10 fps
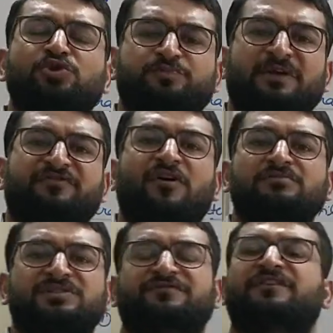performs
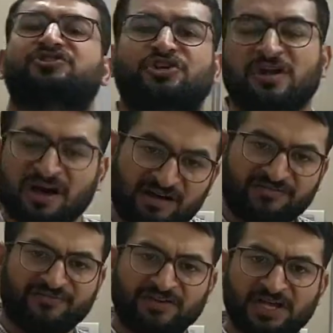the function
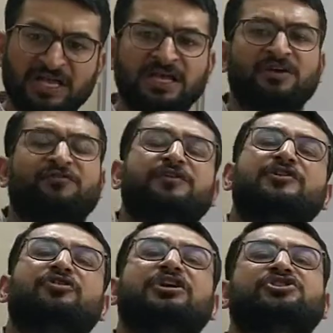of
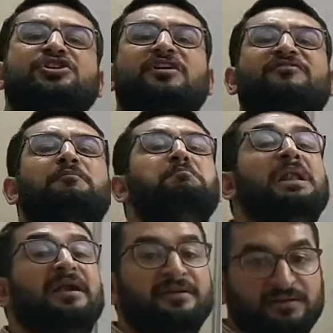filtration of
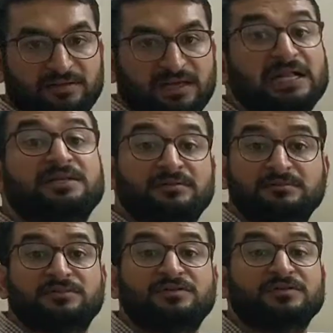blood and
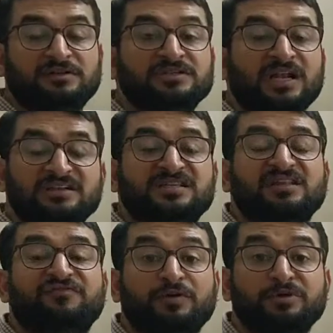results in the
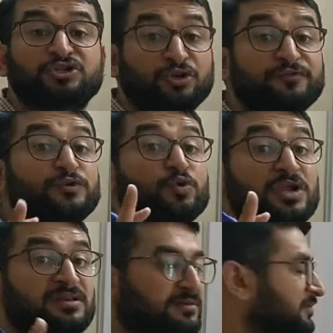formation of urine.